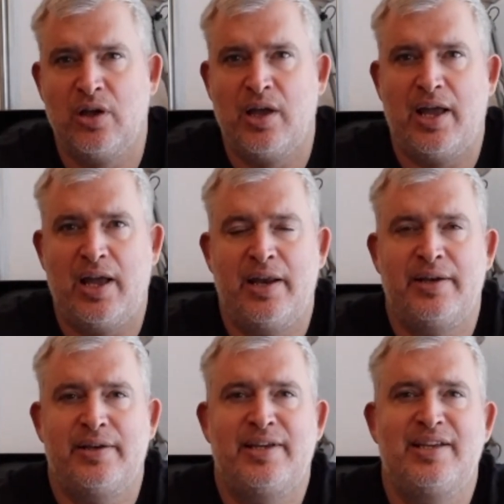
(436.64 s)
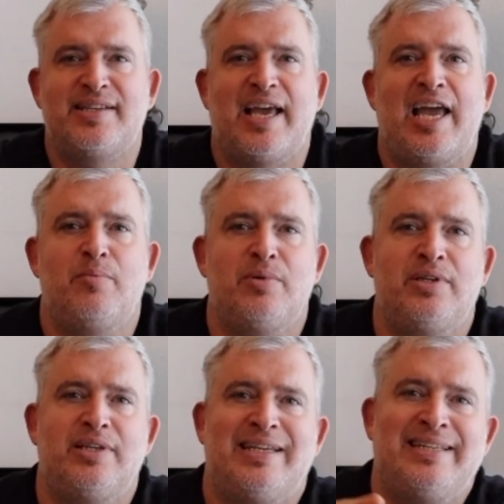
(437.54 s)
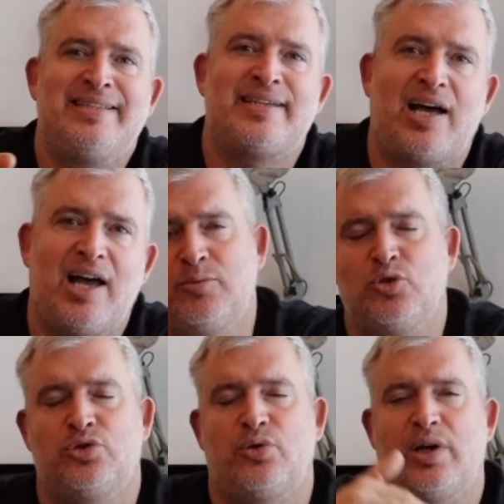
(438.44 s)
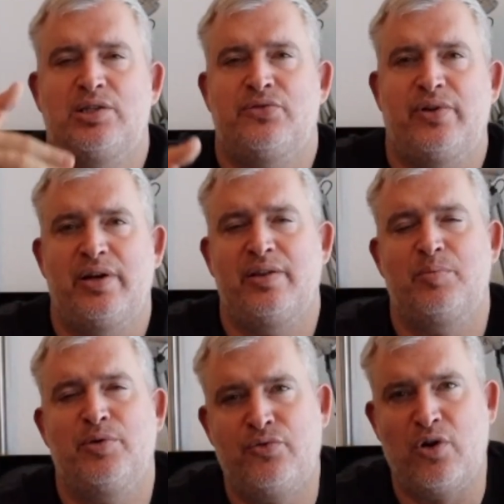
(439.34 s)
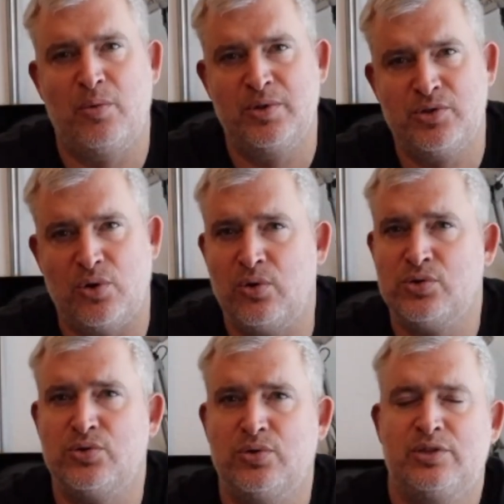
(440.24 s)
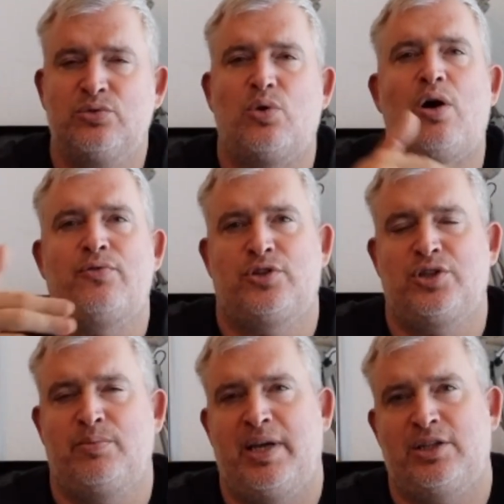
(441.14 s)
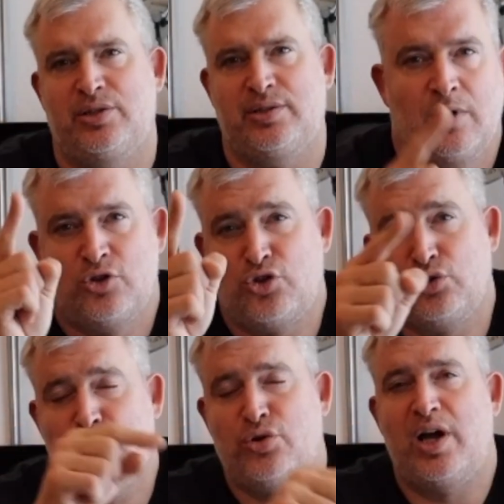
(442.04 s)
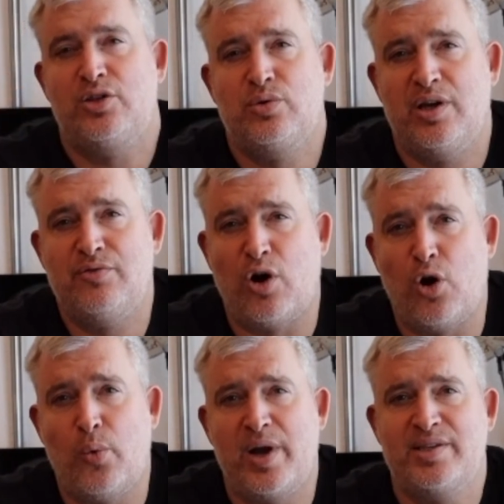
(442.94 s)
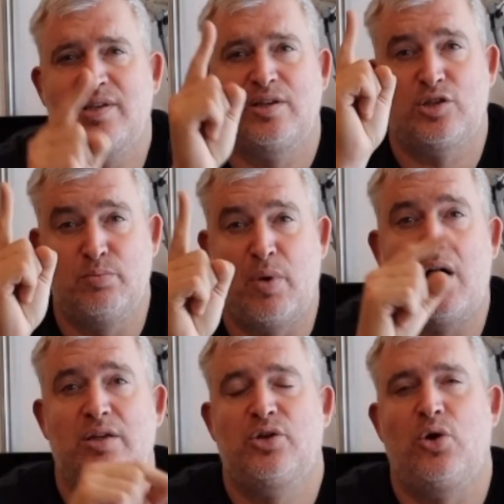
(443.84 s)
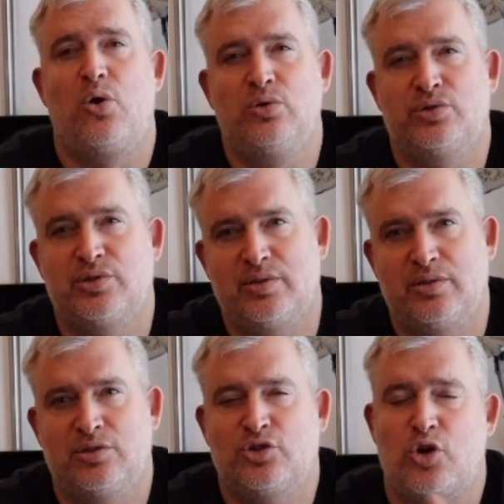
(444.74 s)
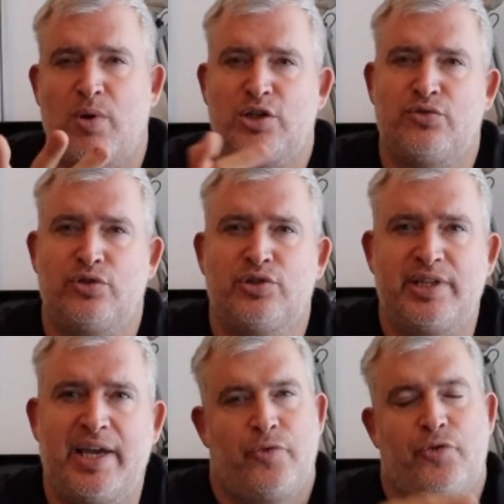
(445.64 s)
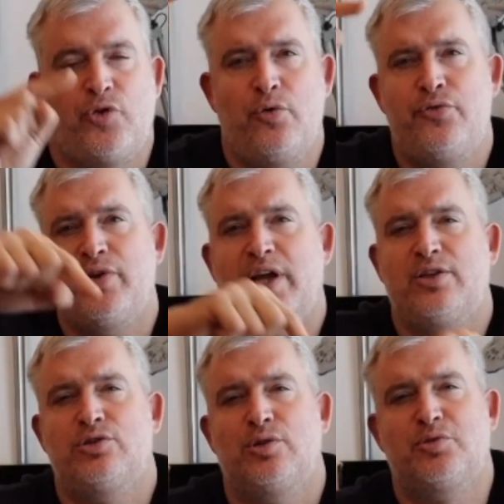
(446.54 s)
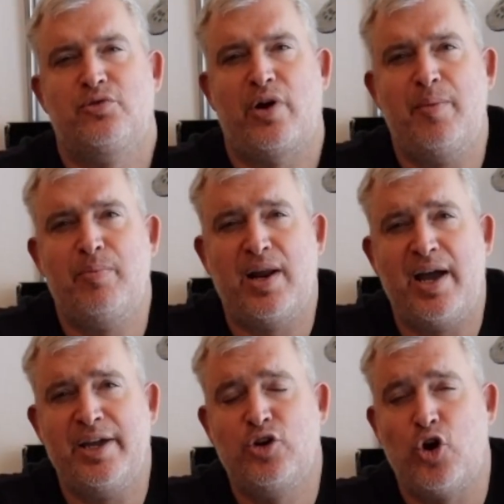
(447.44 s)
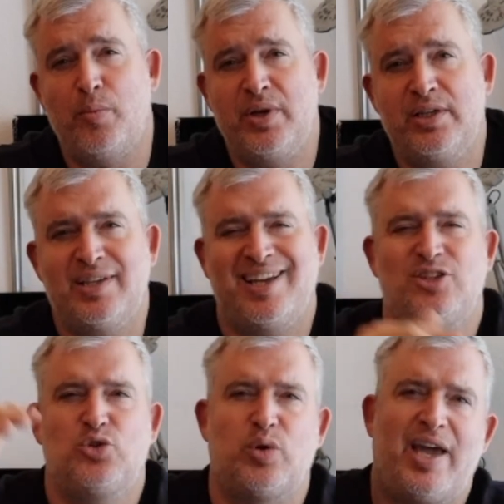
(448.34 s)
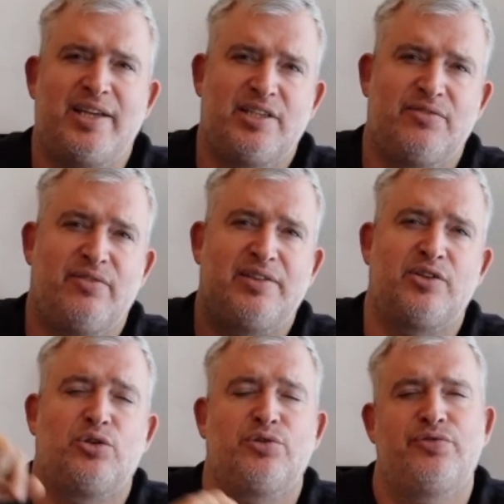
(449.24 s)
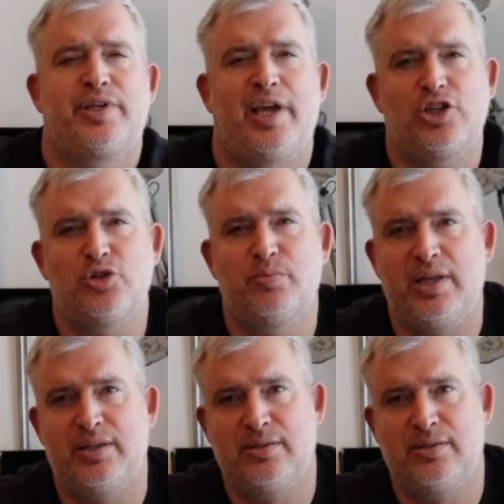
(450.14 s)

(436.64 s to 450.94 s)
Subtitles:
and he's able in time to transfer the performance also into official matches. So try to have always smart goals. So much for today. Don't forget to subscribe, like, comment, and to activate the notification bell.